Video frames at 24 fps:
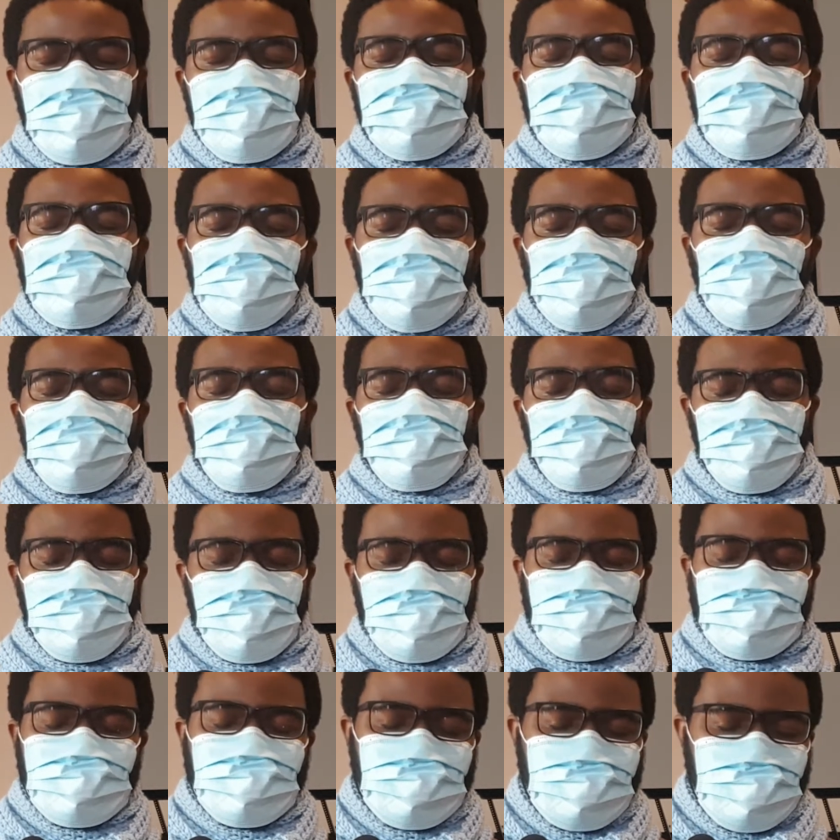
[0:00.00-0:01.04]
due to
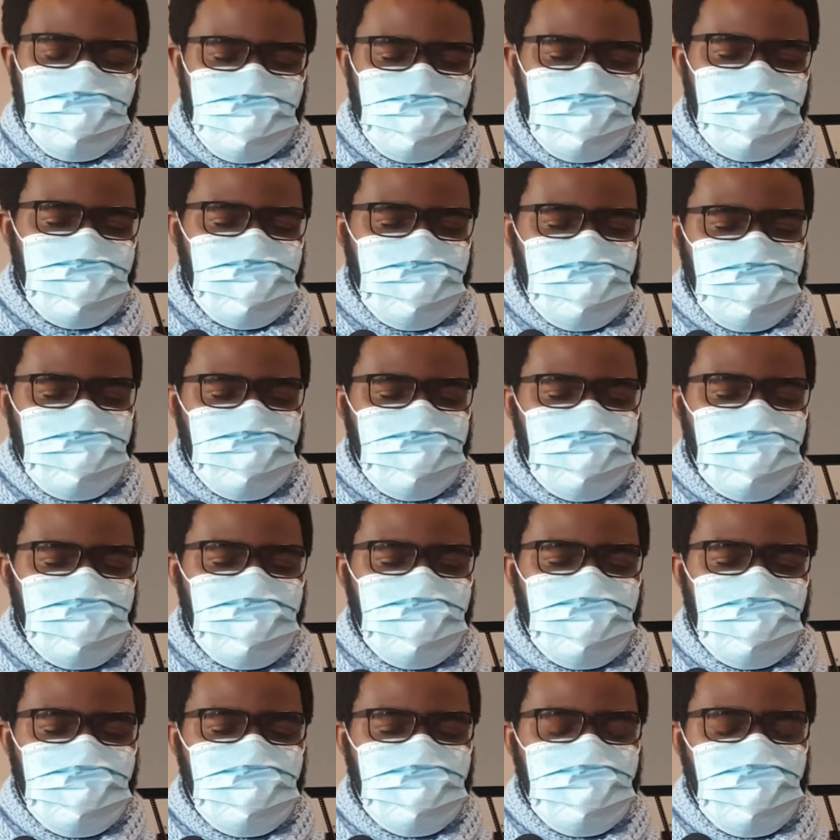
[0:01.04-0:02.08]
pre-existing
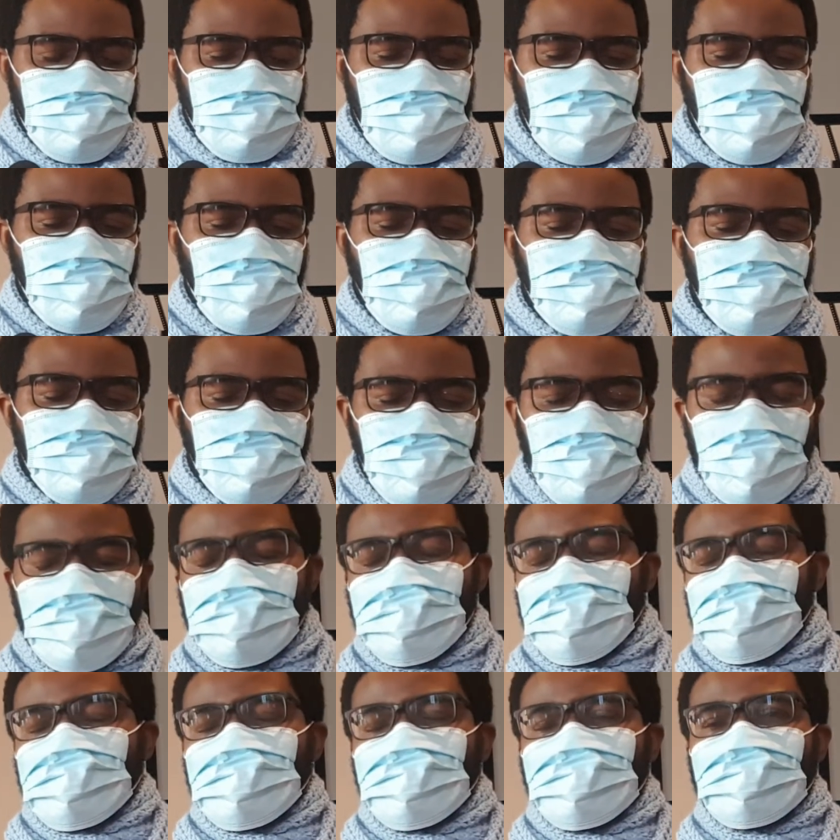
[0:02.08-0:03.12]
systemic
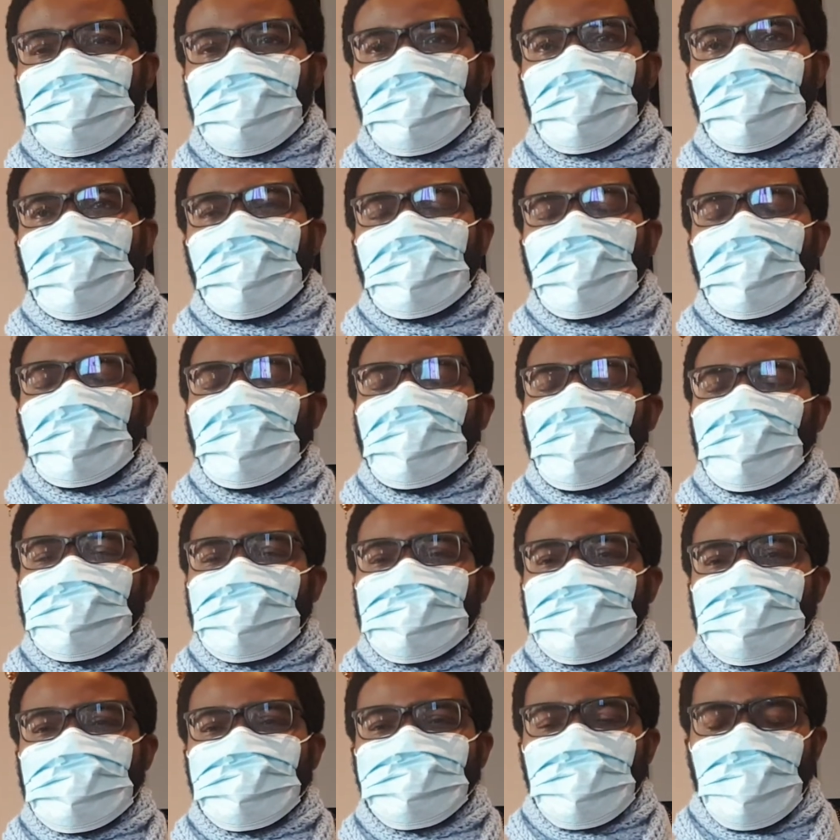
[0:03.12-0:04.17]
oppressions and
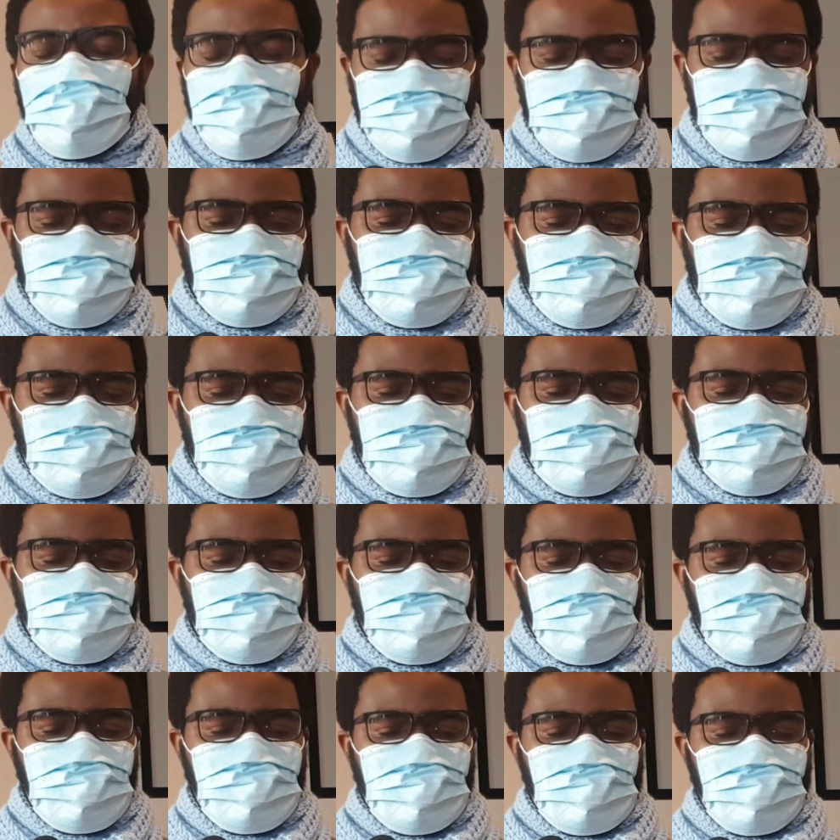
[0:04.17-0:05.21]
disadvantages
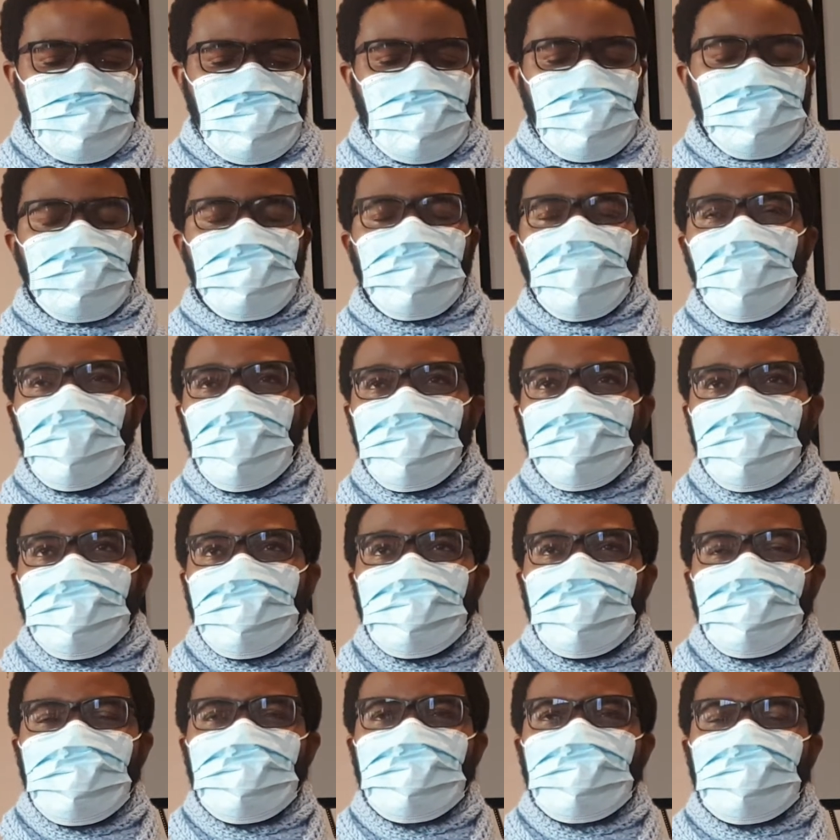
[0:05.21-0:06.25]
like
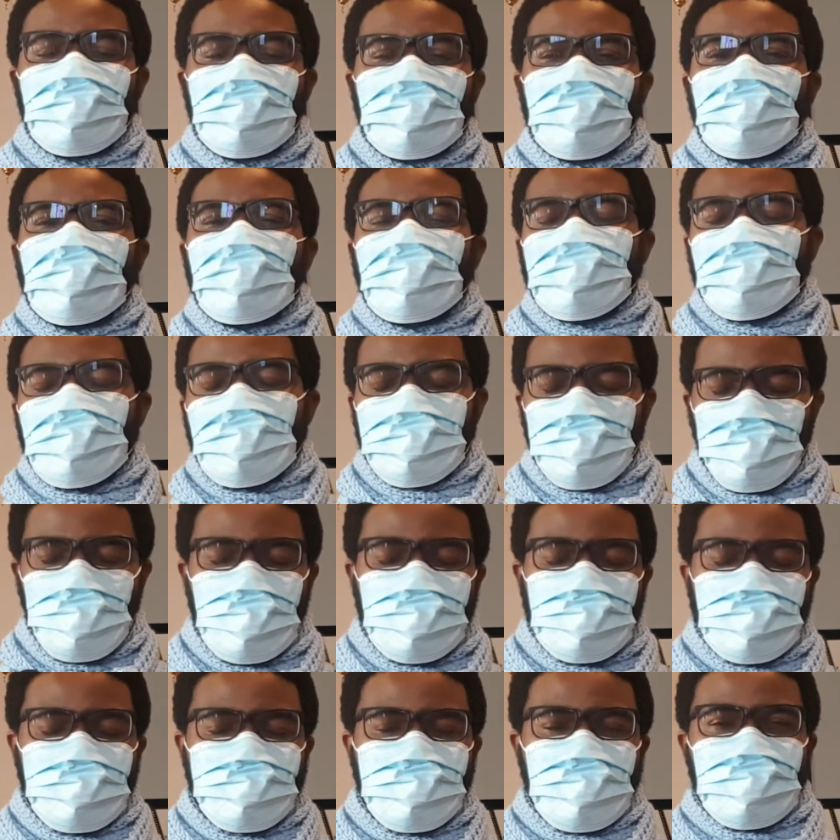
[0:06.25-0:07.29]
poverty,
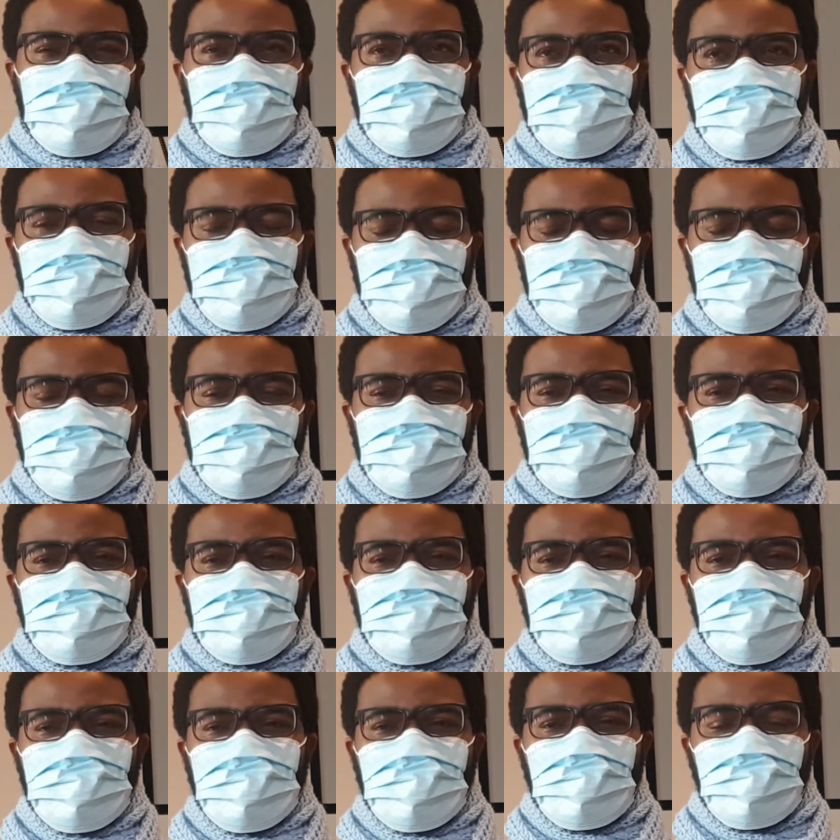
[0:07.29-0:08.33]
inadequate living
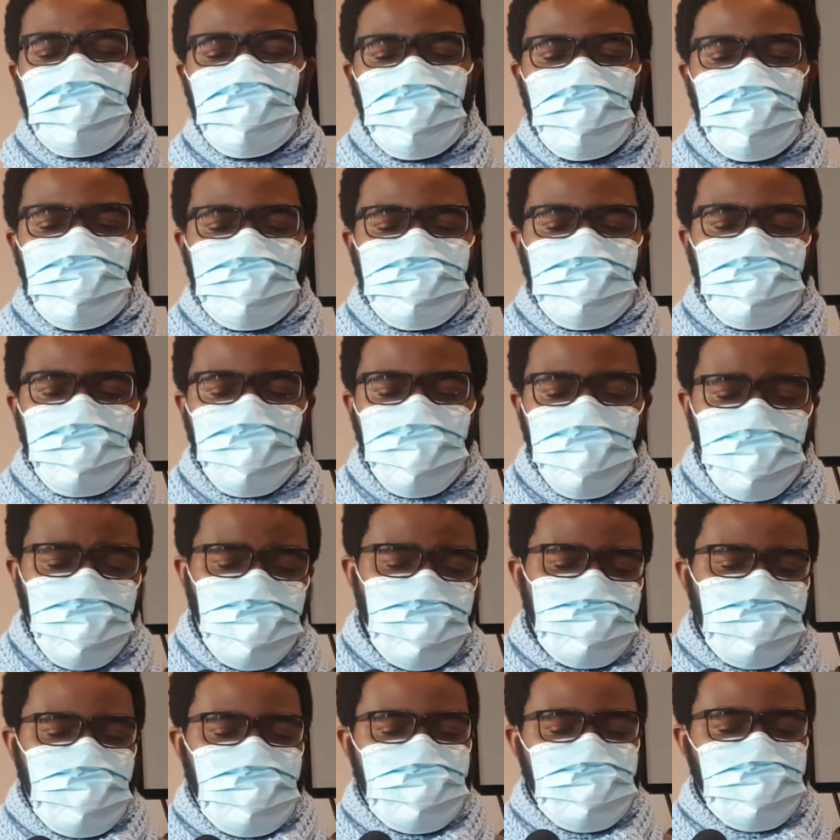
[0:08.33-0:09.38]
conditions,
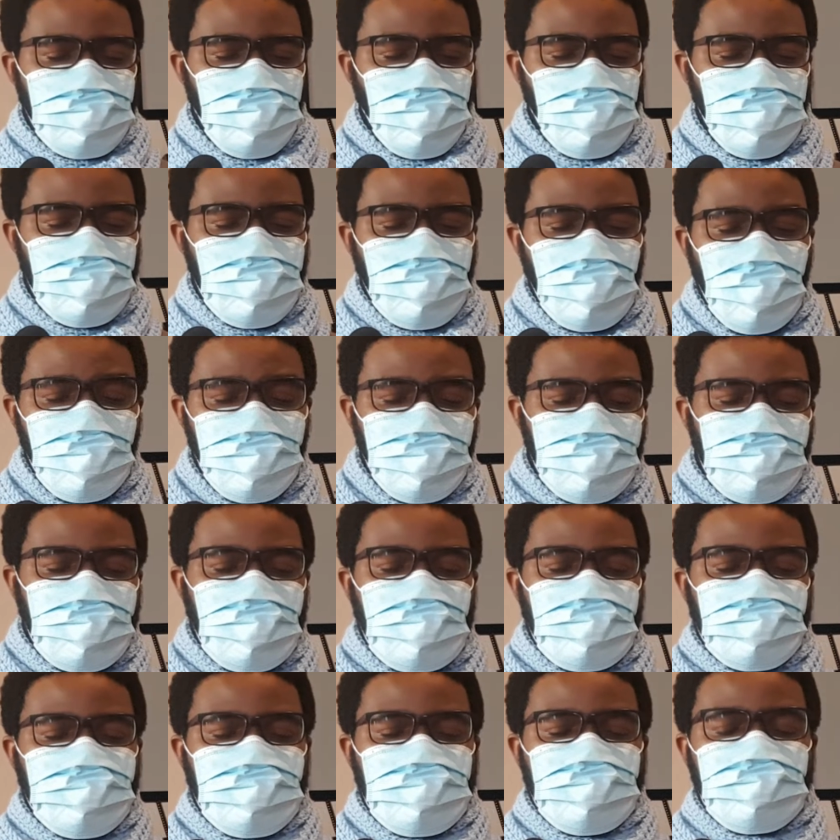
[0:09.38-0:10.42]
unemployment, or in other
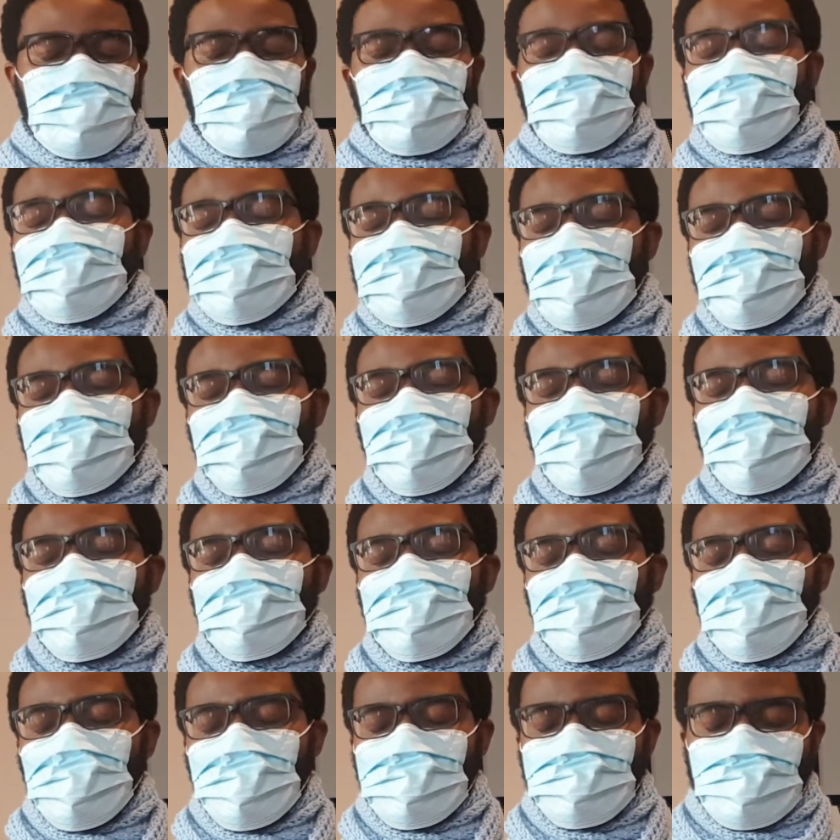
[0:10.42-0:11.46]
cases, unstable
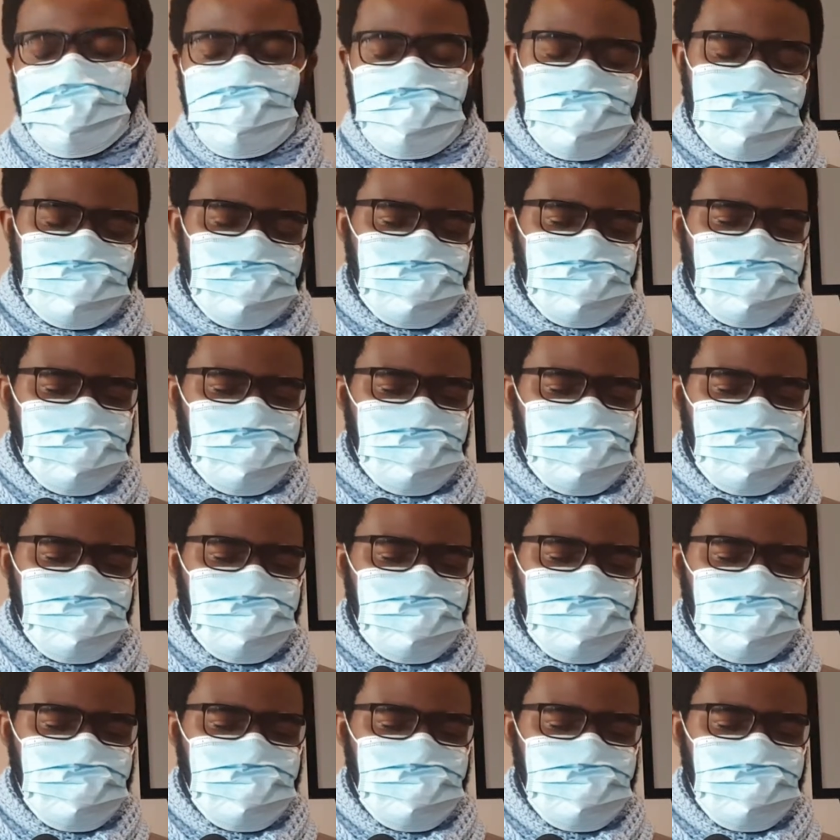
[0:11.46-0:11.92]
employment.